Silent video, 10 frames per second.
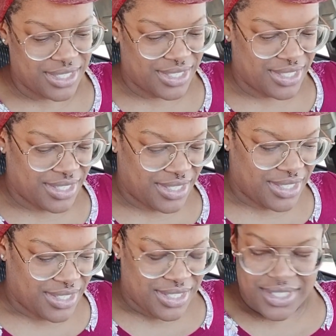
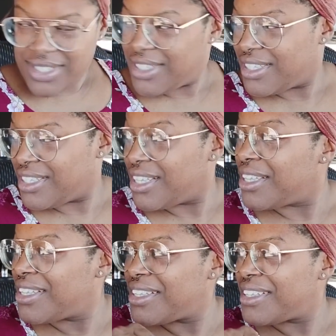
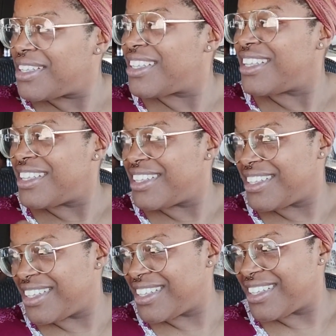
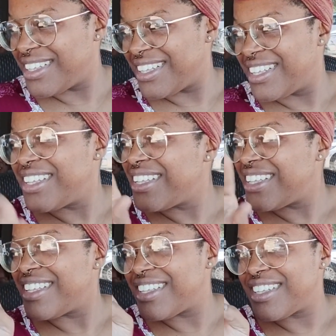
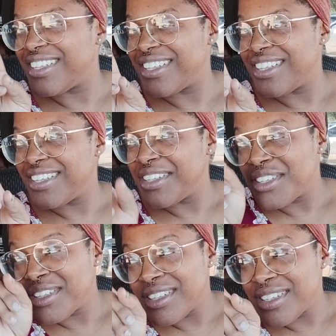
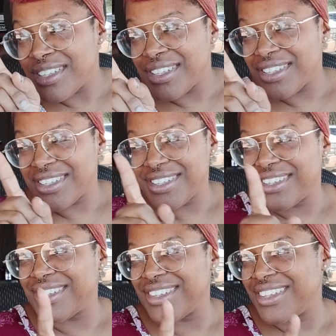
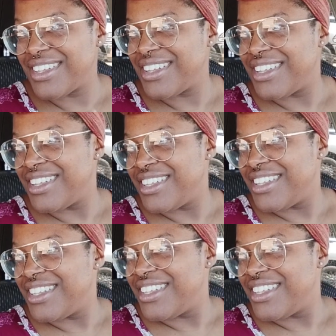No one is speaking in this clip.